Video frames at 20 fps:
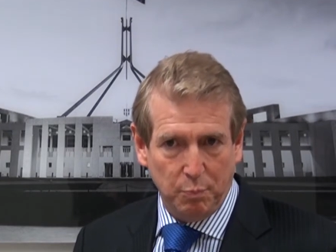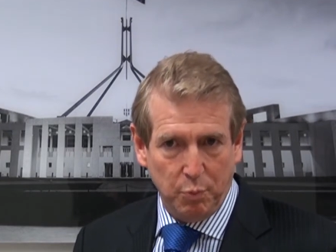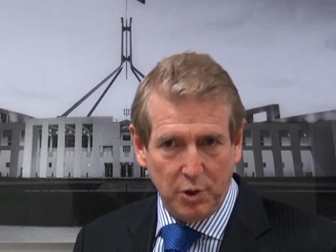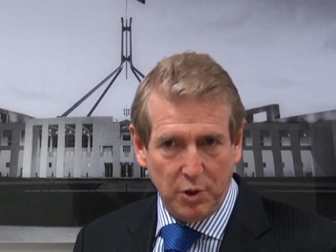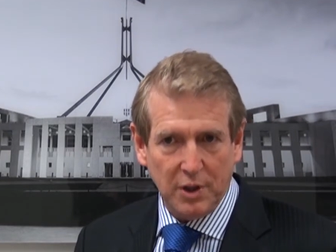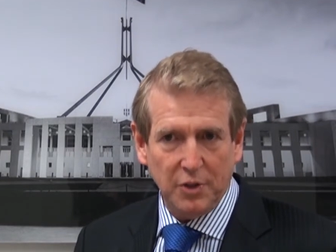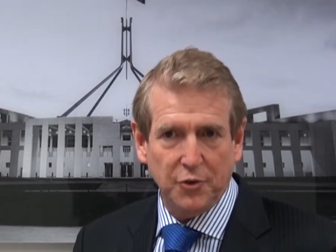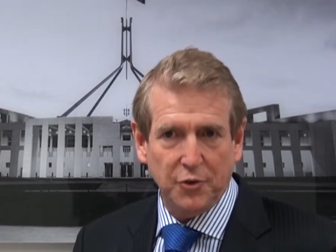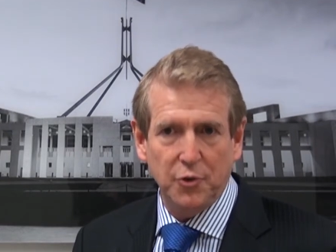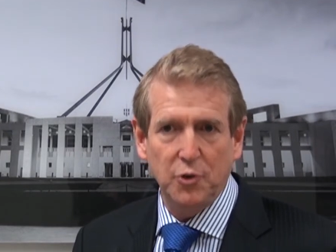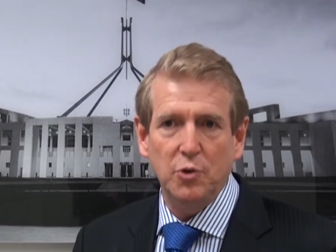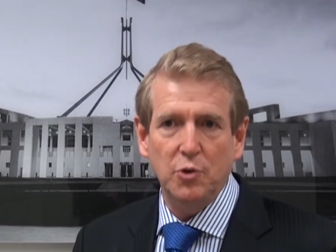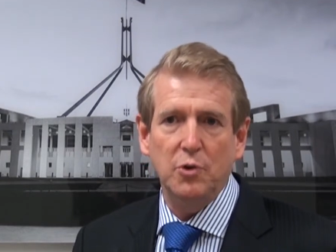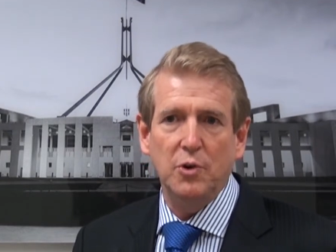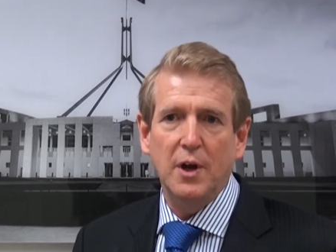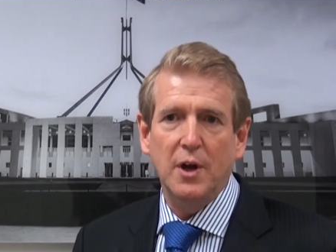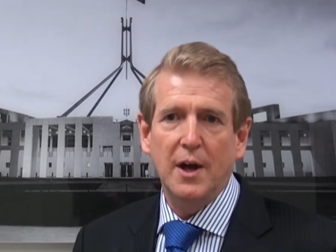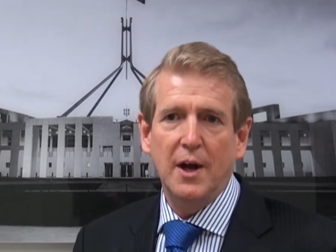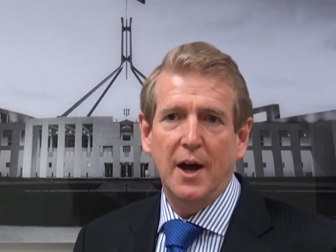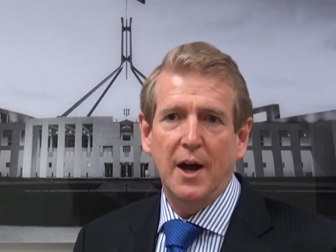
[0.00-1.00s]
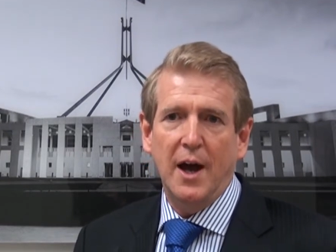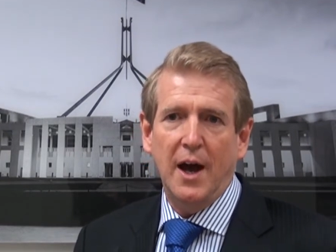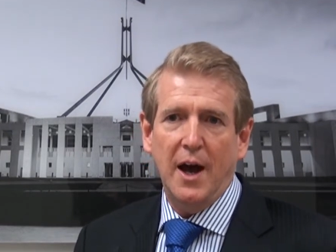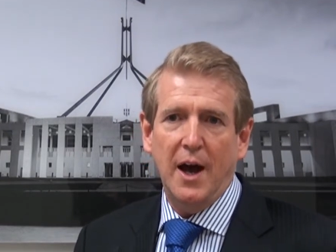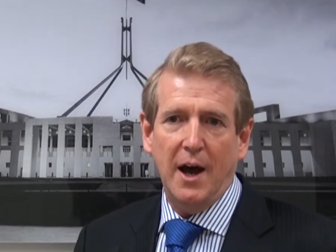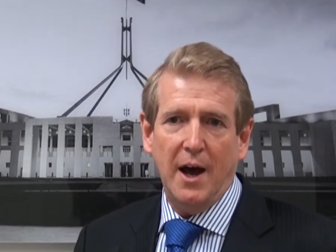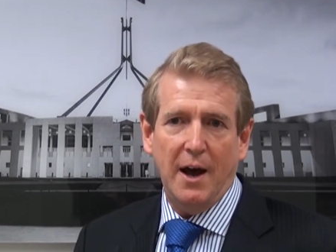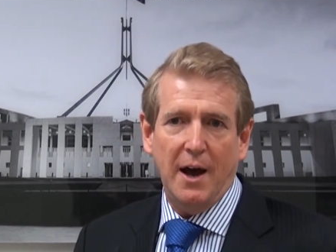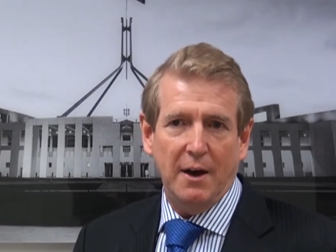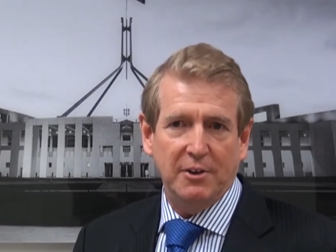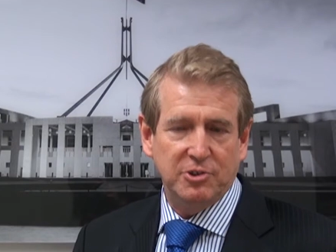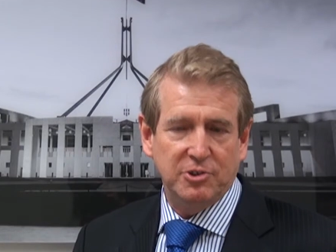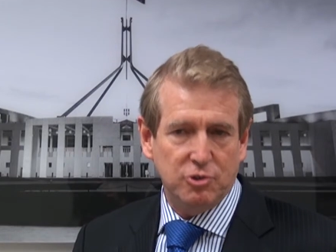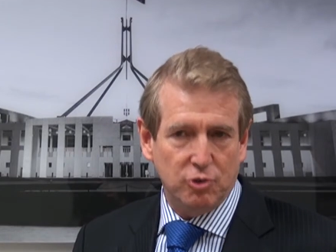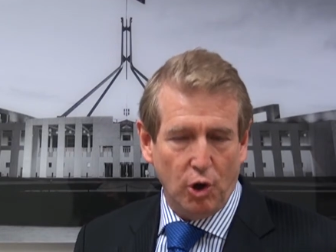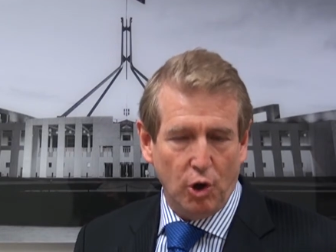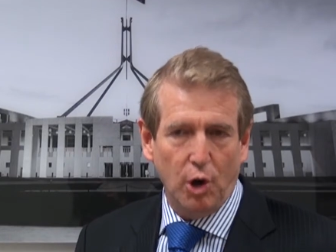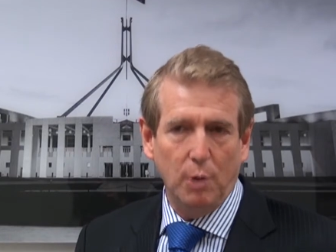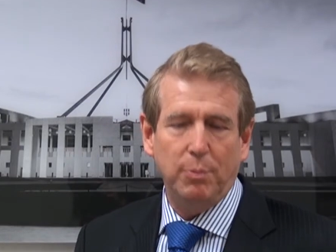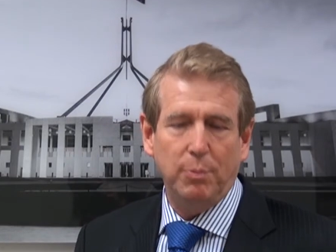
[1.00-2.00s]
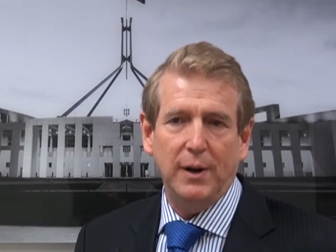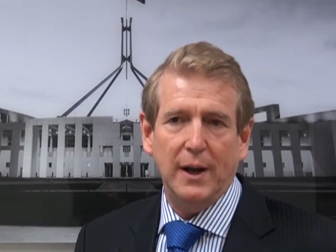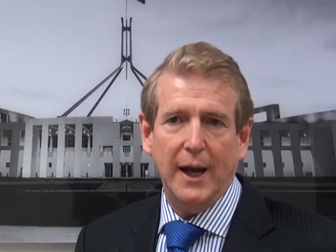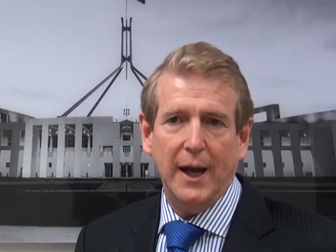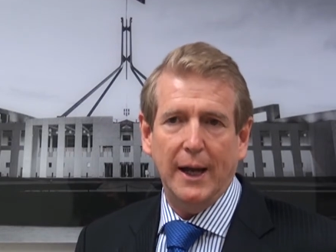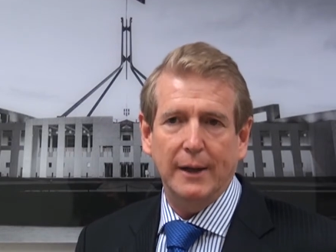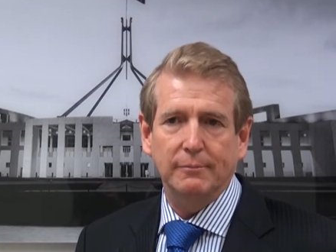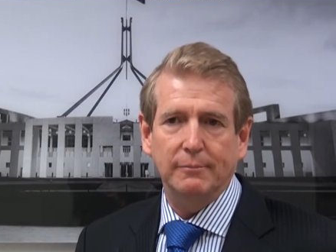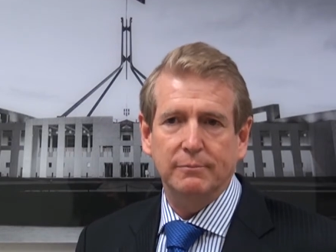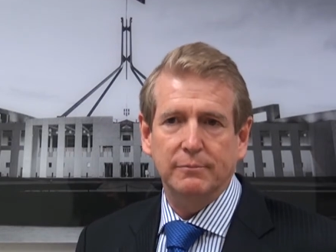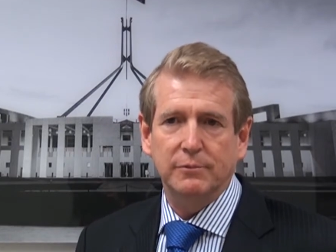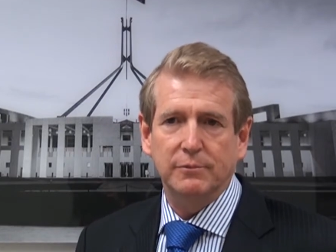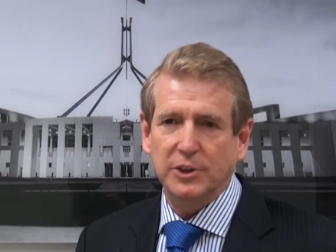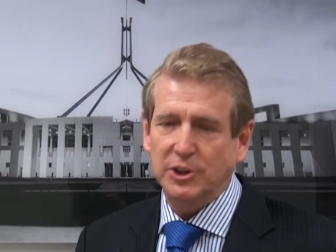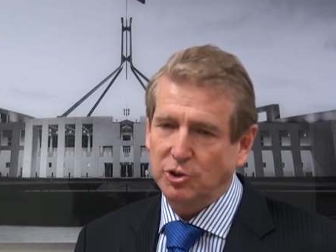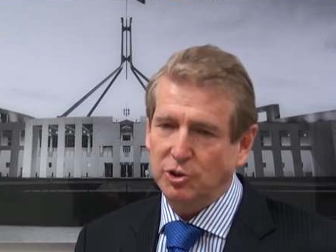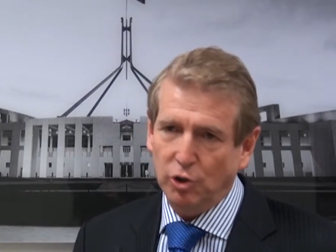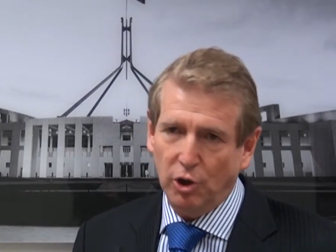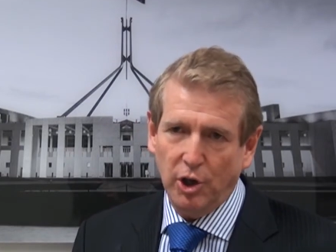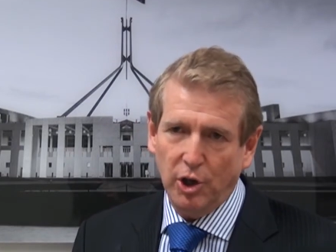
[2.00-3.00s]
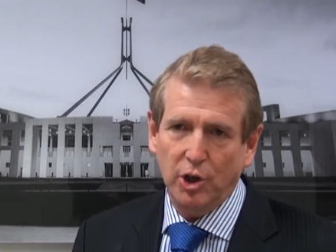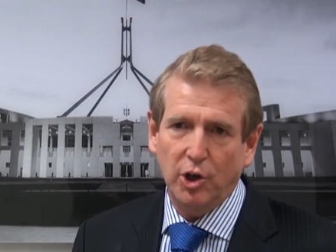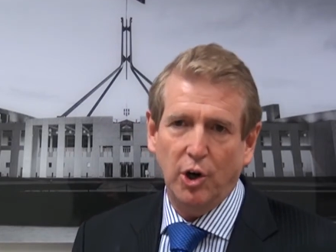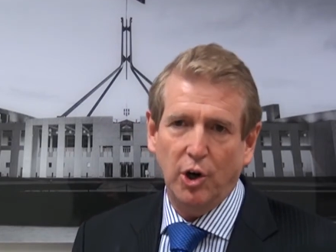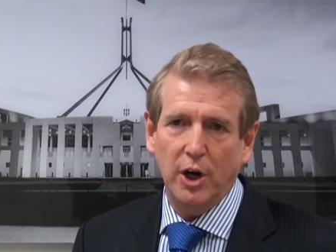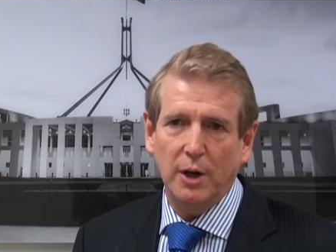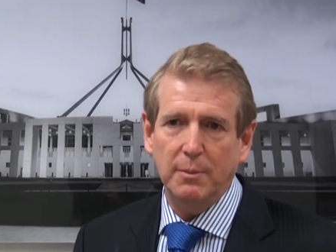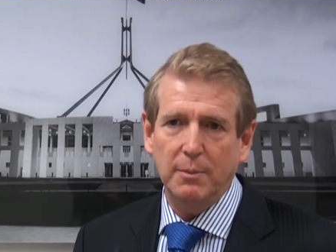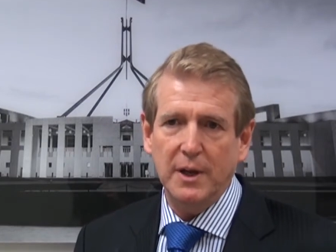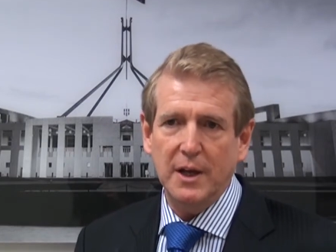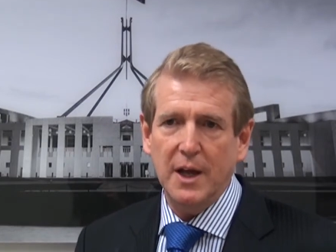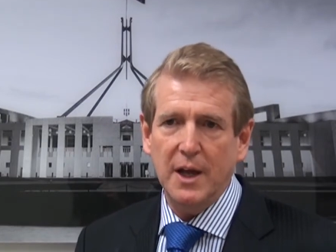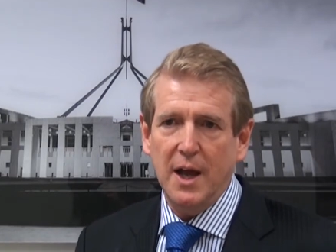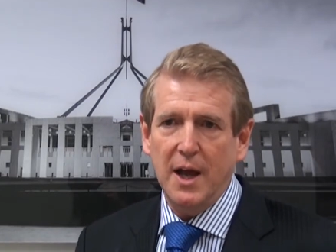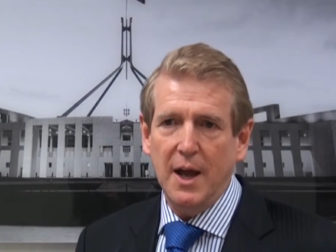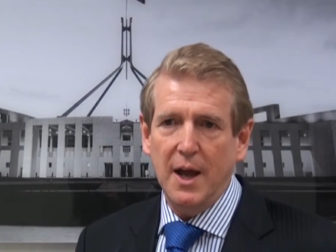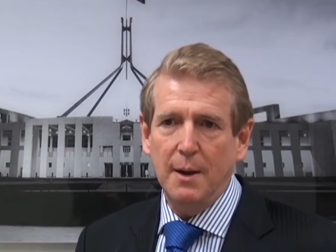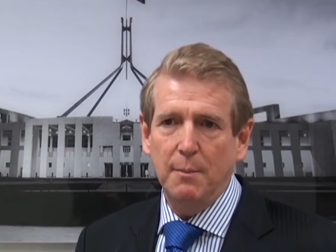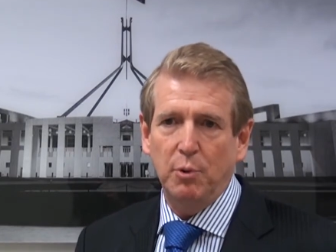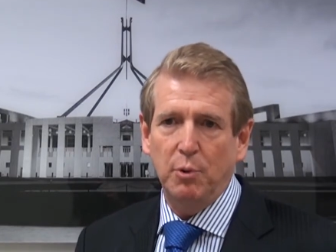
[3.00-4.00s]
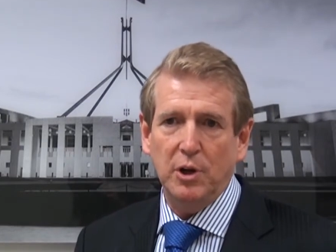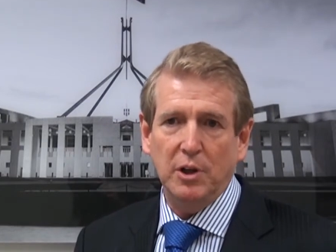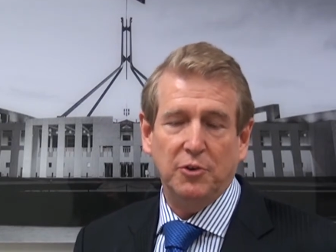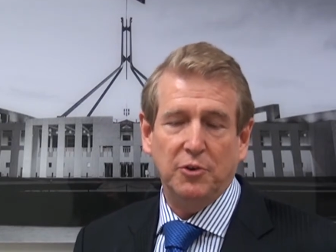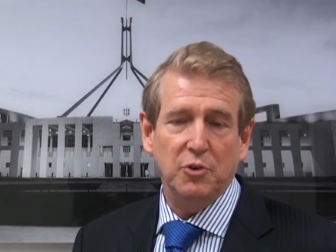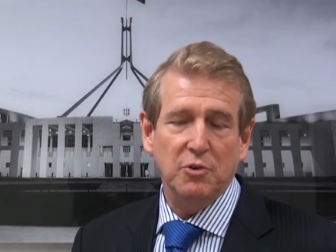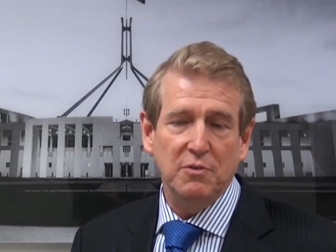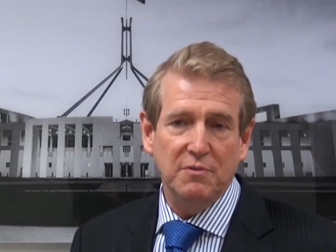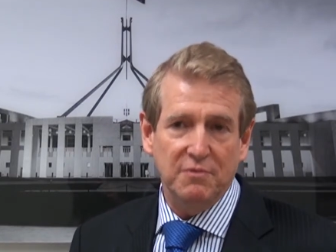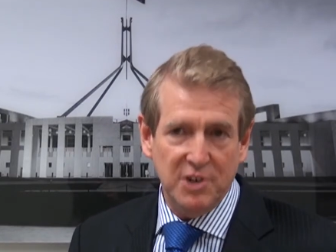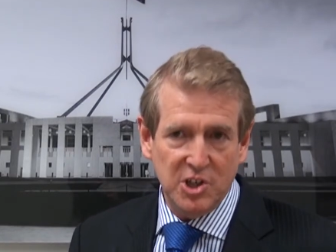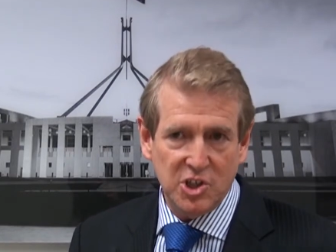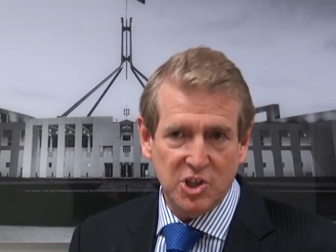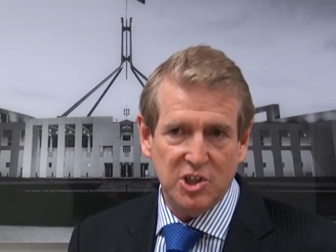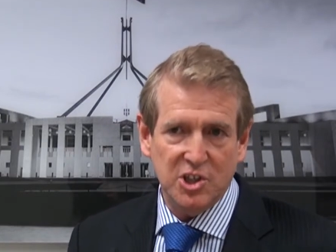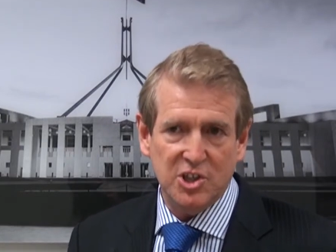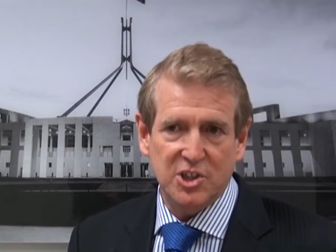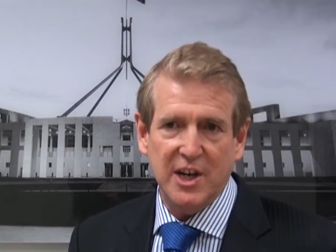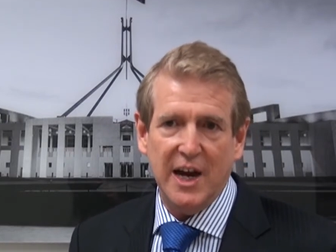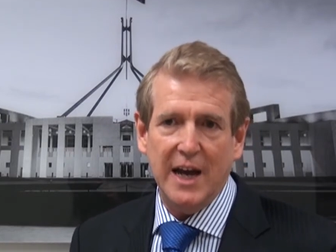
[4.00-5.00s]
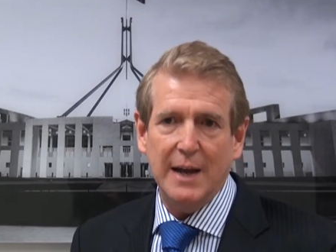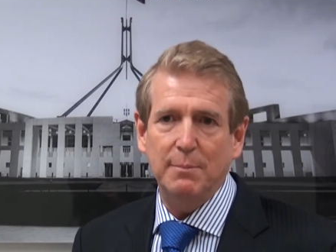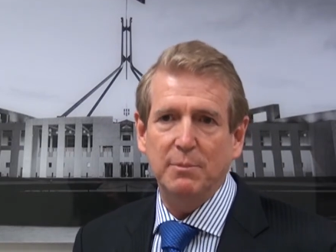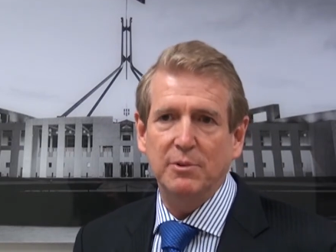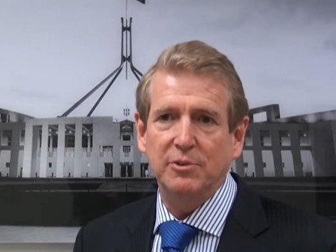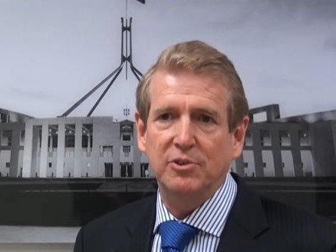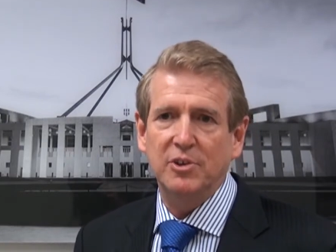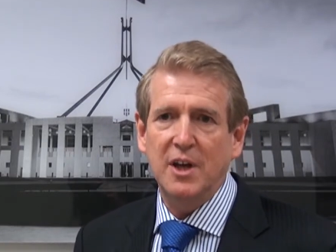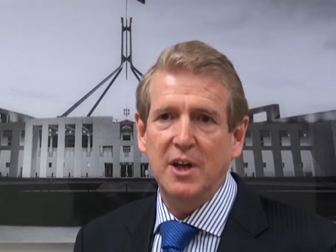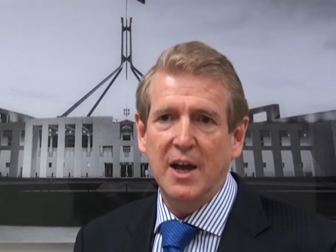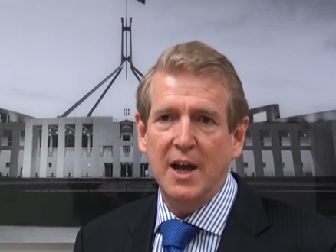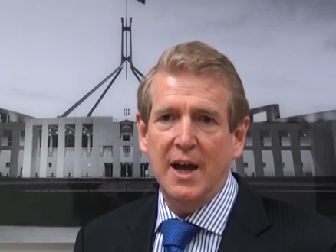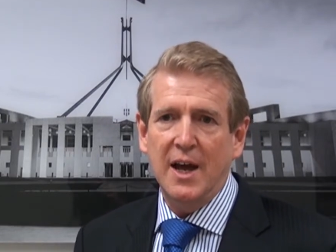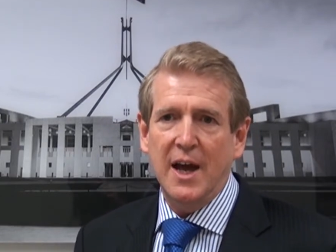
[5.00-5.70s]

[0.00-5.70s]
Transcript: putting through a strong plan for a strong economy, putting through vision statements,